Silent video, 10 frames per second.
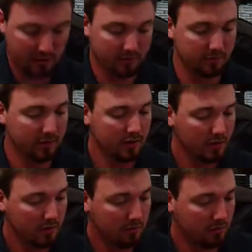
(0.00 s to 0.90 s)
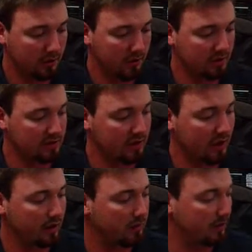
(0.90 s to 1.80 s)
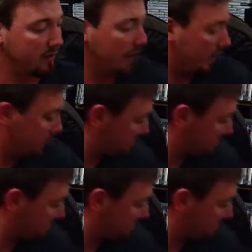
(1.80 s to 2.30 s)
it, so pretty excited with